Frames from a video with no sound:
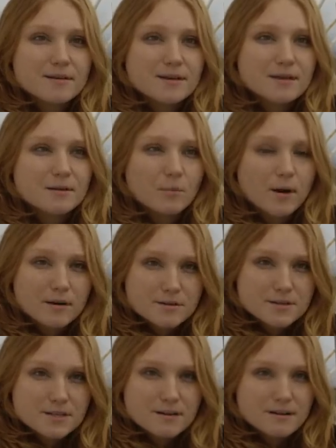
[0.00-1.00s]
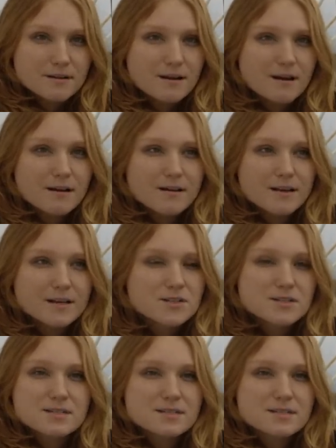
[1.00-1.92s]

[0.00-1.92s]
in the waters here, it